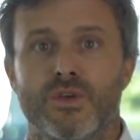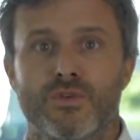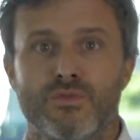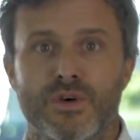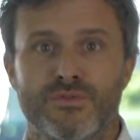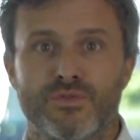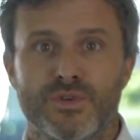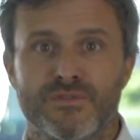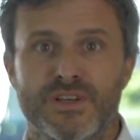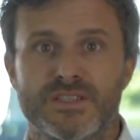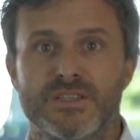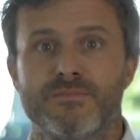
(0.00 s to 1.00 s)
You have to
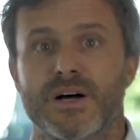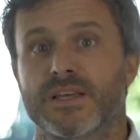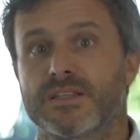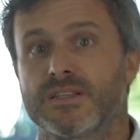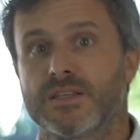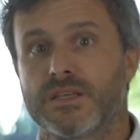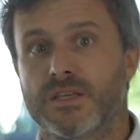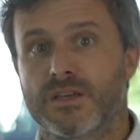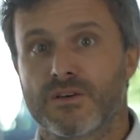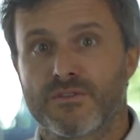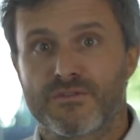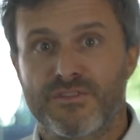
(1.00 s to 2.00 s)
invest in
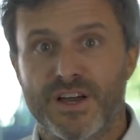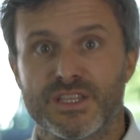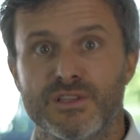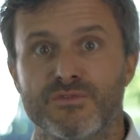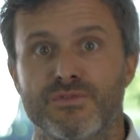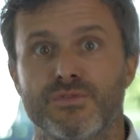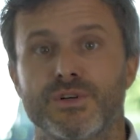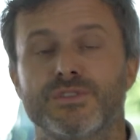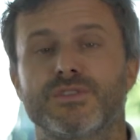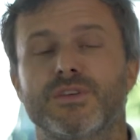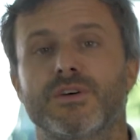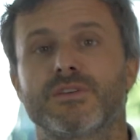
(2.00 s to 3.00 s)
marketing, find
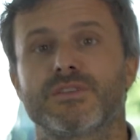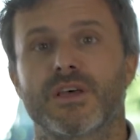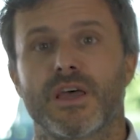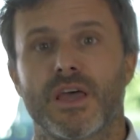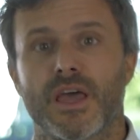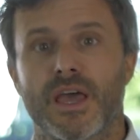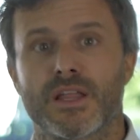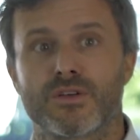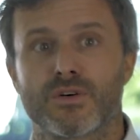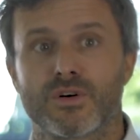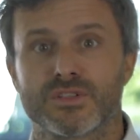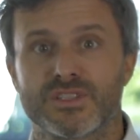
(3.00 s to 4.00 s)
influencers, and
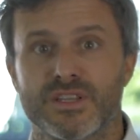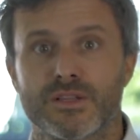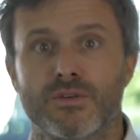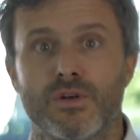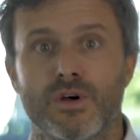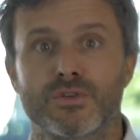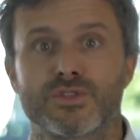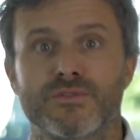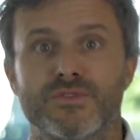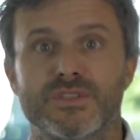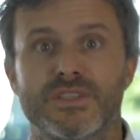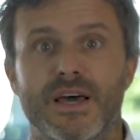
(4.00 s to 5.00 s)
coordinate the launch of
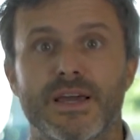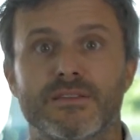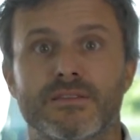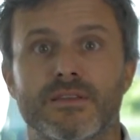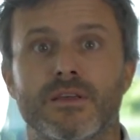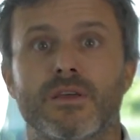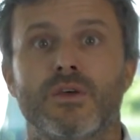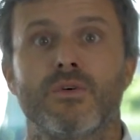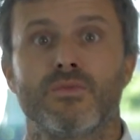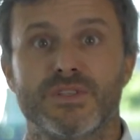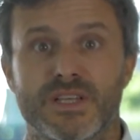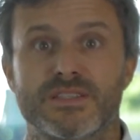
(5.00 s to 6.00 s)
the site
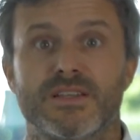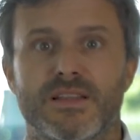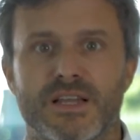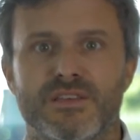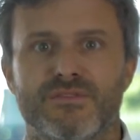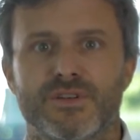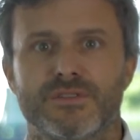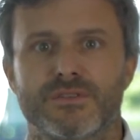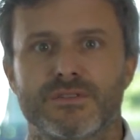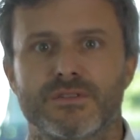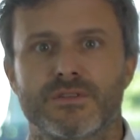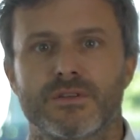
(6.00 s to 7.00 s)
with external
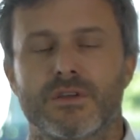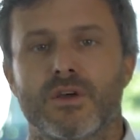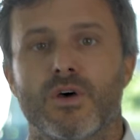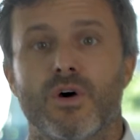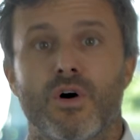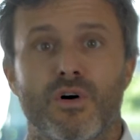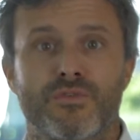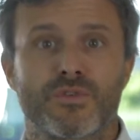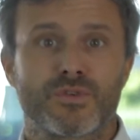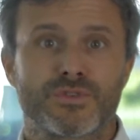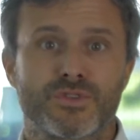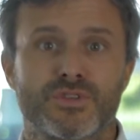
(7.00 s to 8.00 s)
events. Of
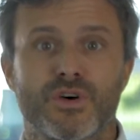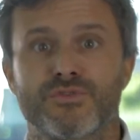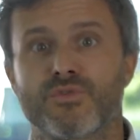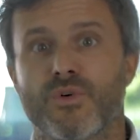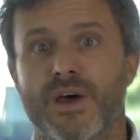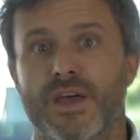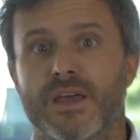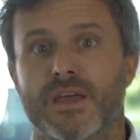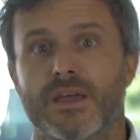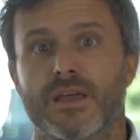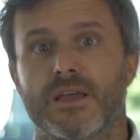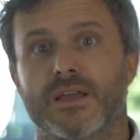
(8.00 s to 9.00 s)
course, the soft way
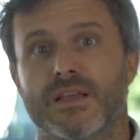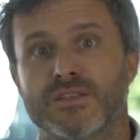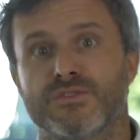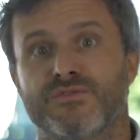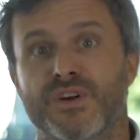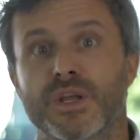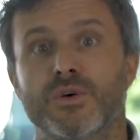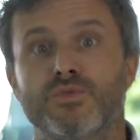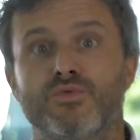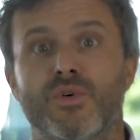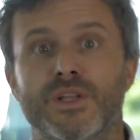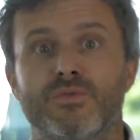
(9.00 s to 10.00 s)
is a very
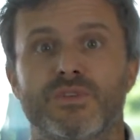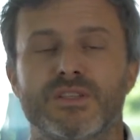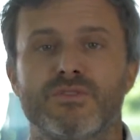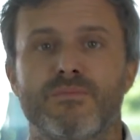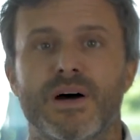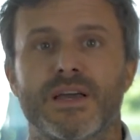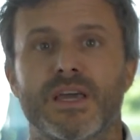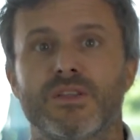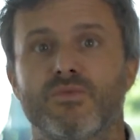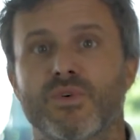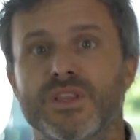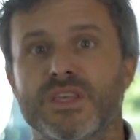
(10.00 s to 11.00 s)
good way to test the
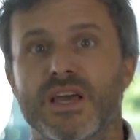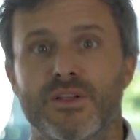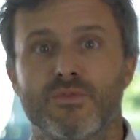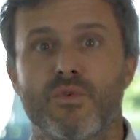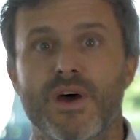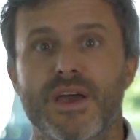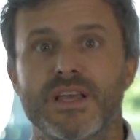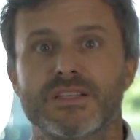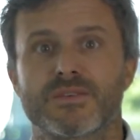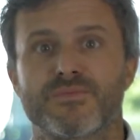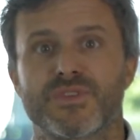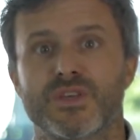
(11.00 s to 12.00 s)
market when the hard way is
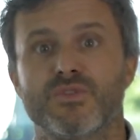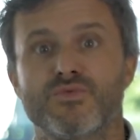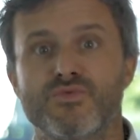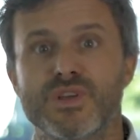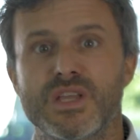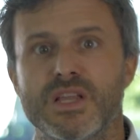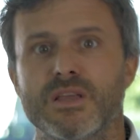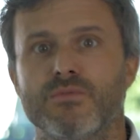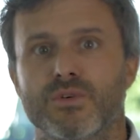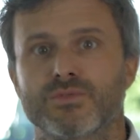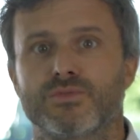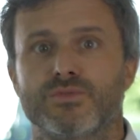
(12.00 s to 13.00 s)
something you really
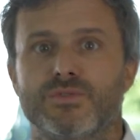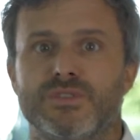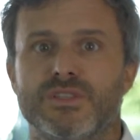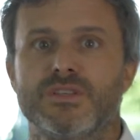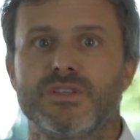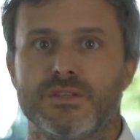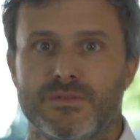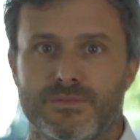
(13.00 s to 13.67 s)
want to succeed in.